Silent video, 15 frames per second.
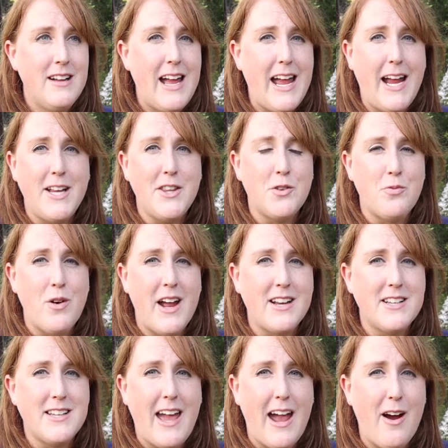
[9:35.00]
8th
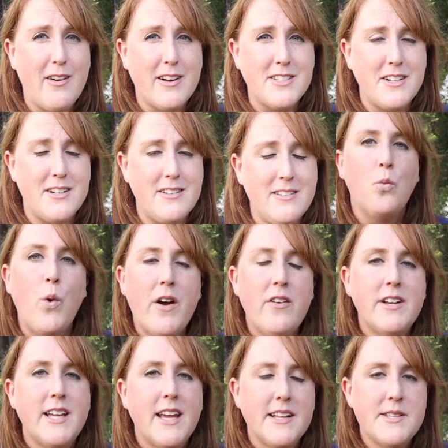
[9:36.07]
ranked character. Where
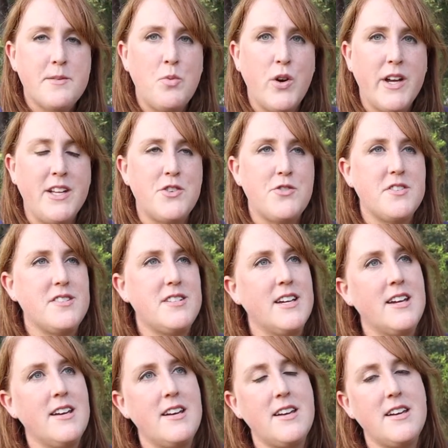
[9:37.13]
it gets more
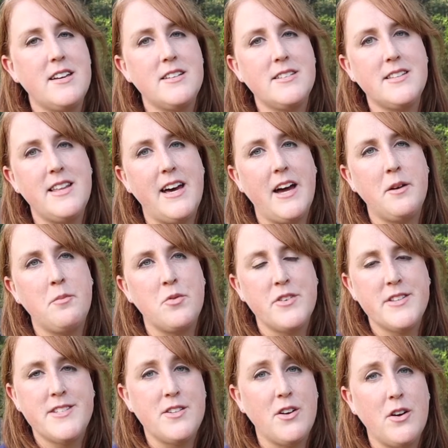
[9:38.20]
interesting is that
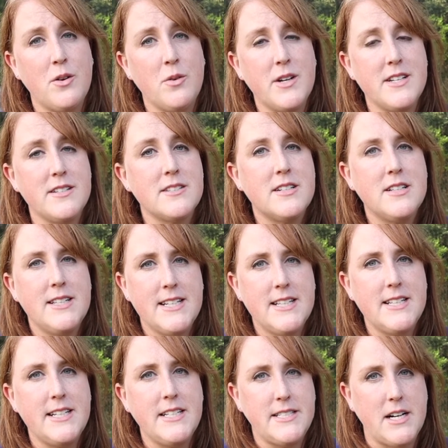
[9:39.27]
Maurizio is
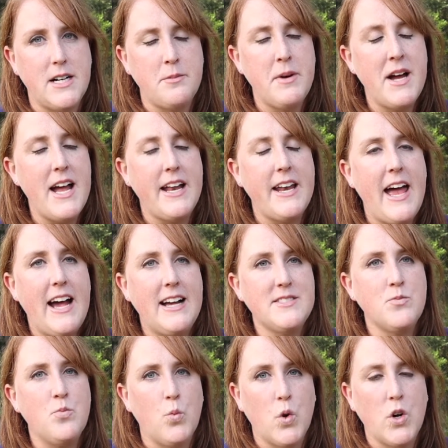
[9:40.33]
clearly dumb and
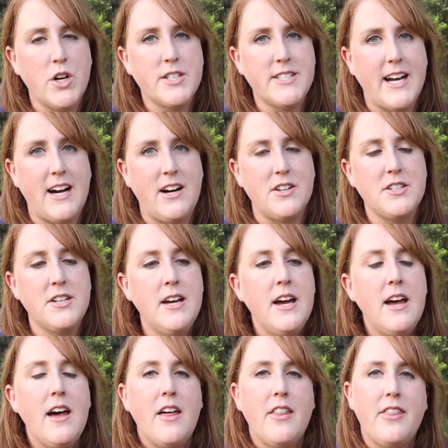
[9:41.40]
hasn't worked out
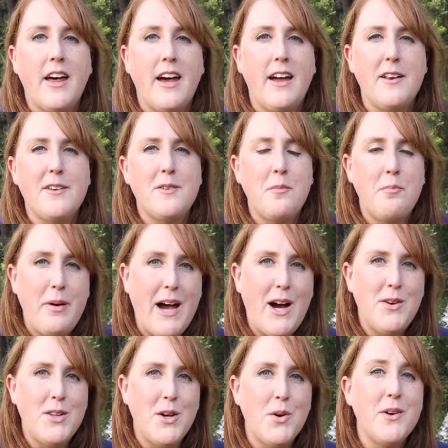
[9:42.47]
that
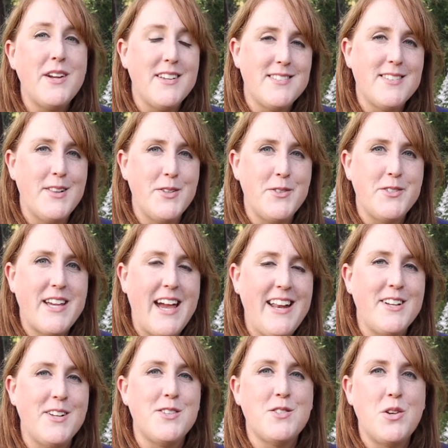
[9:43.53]
Paolo is the loose
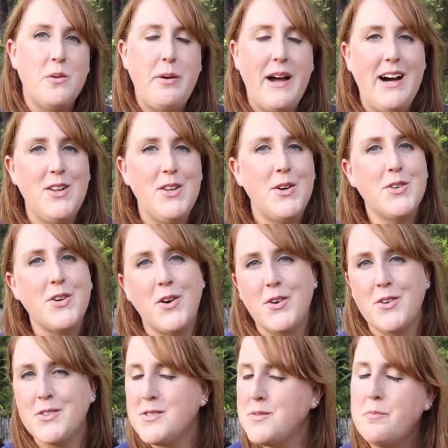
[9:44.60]
cannon. So Paolo
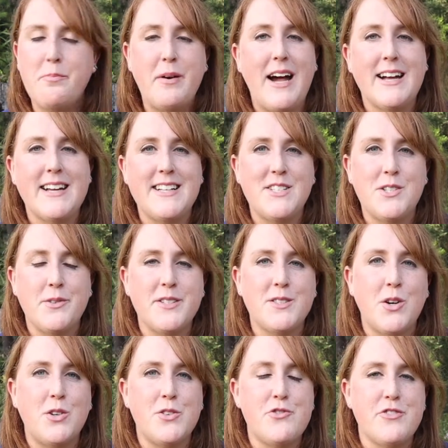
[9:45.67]
goes back into his
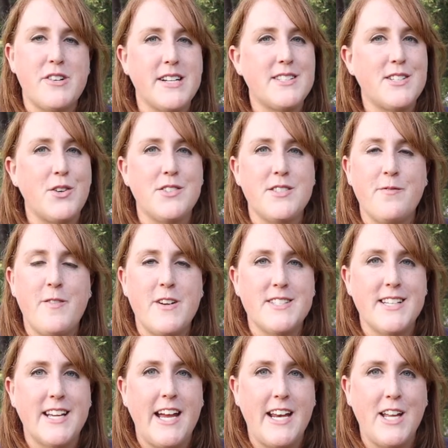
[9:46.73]
old tricks, goes
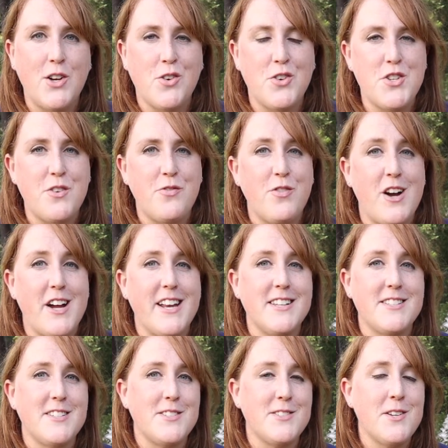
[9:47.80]
investigating Gucci
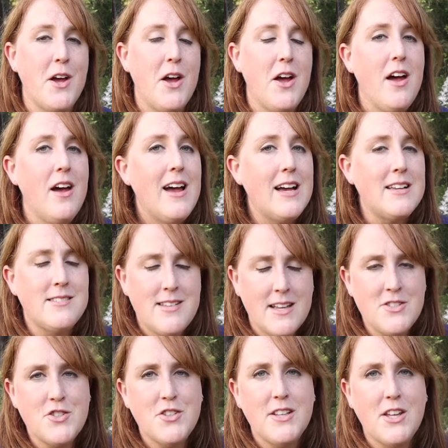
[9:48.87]
finances,
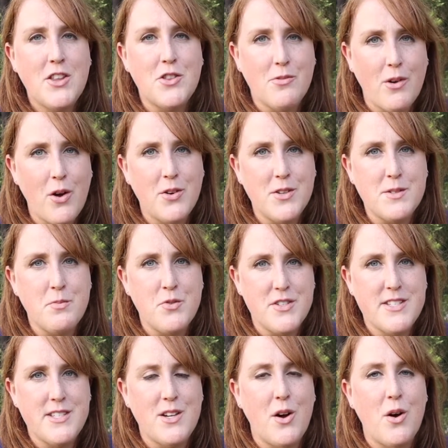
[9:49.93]
essentially throws
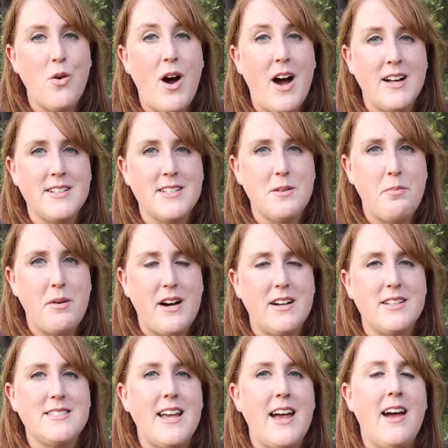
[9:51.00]
Maurizio under the
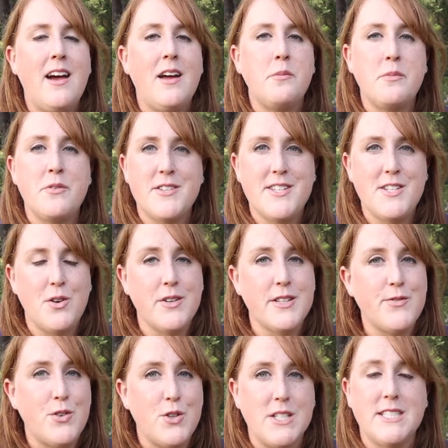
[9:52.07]
bus, and Maurizio
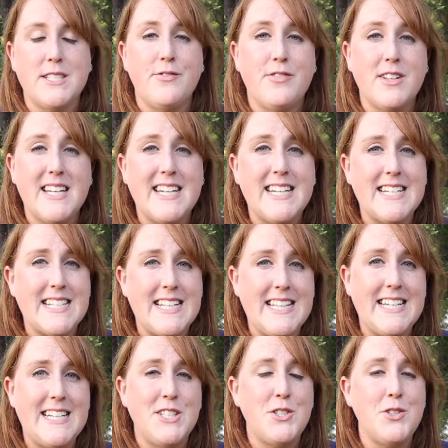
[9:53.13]
is forced to flee
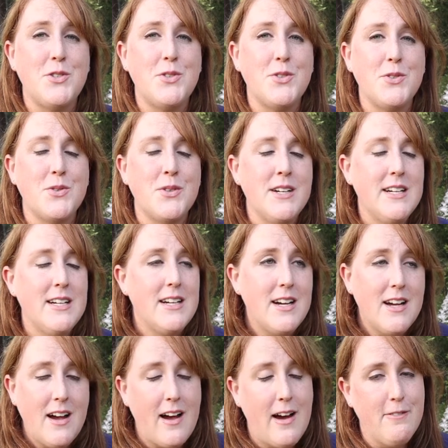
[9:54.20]
Italy to
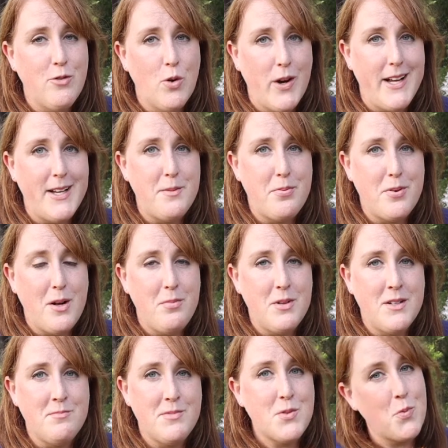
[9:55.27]
avoid
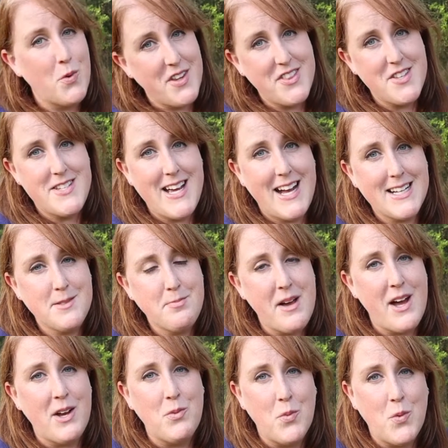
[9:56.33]
problems with the
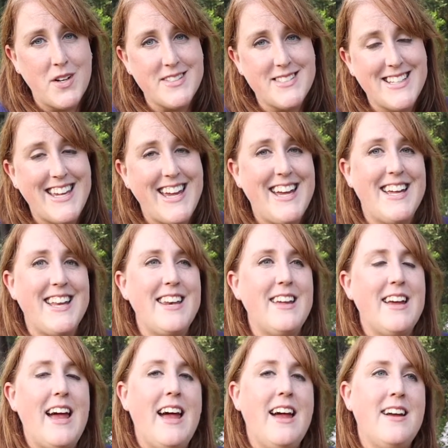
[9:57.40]
taxman once again.
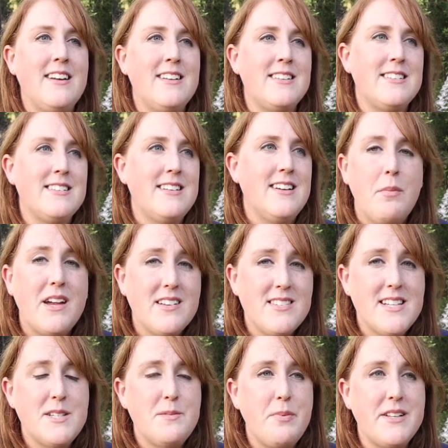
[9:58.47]
And because
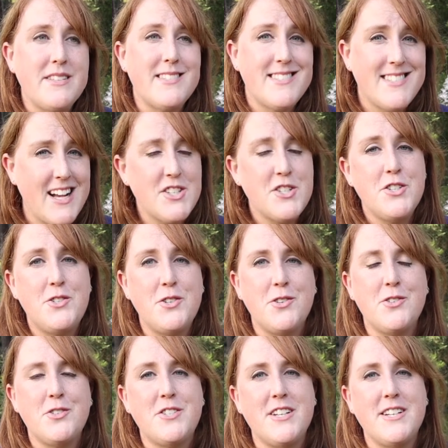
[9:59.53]
he's been such a
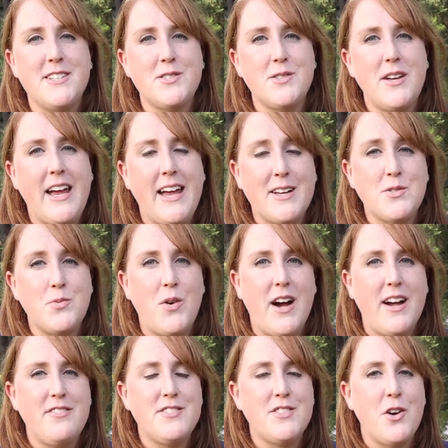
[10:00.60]
douche to his
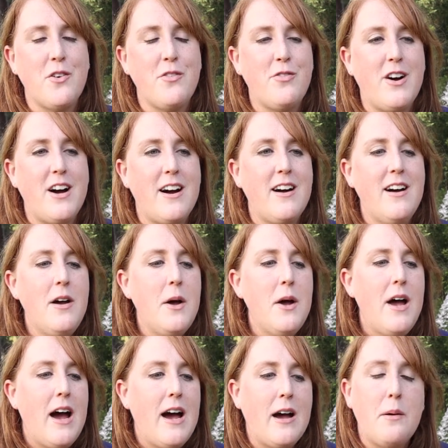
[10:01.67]
ex-wife so far,
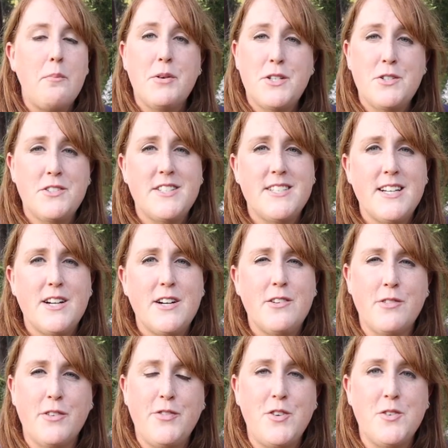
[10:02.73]
Patrizia
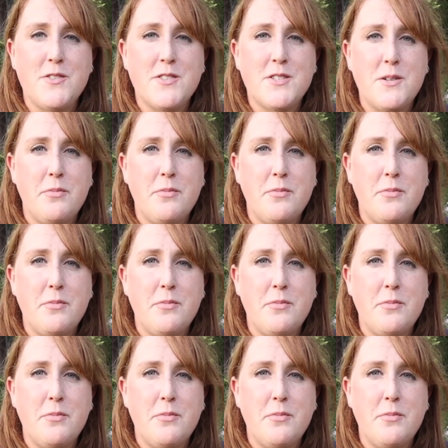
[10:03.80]
refuses to